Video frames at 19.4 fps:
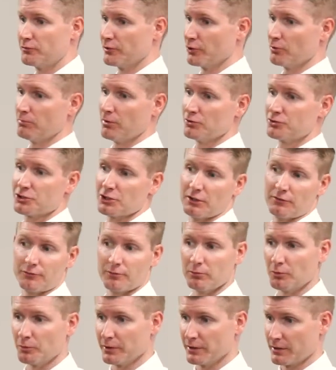feel the most
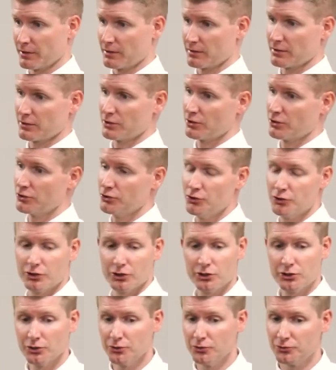comfortable with. You
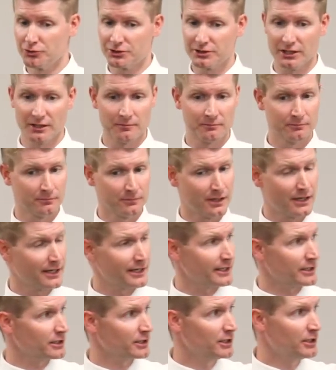can do something
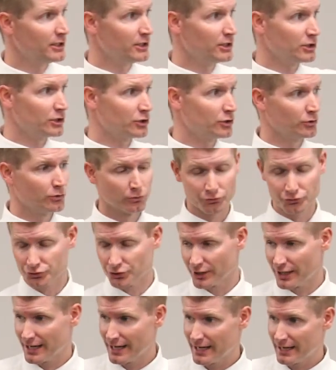like Google
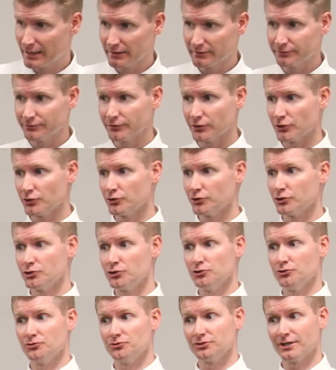Drive. You could
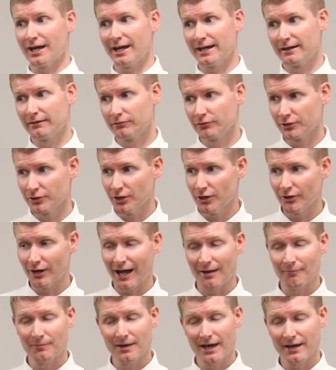use Evernote.
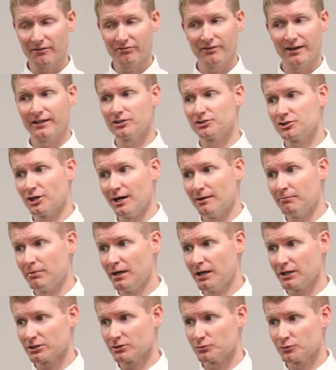I'm not a fan of
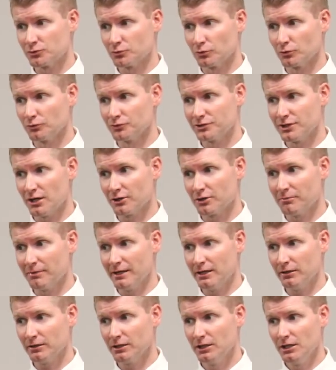Dropbox, which we're going to talk
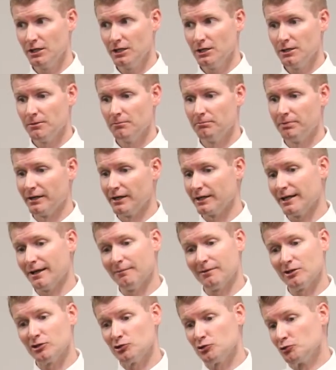about. But I
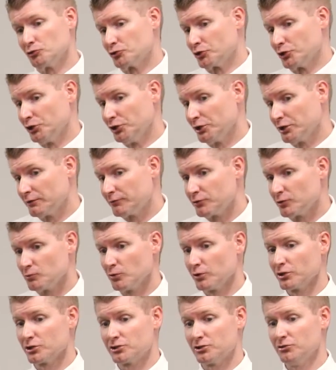mean, you could, if you
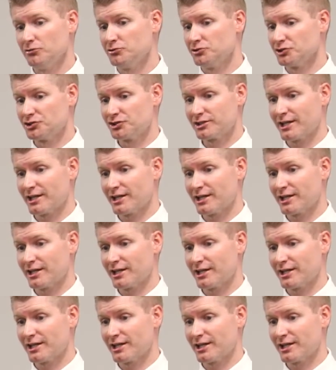wanted to, just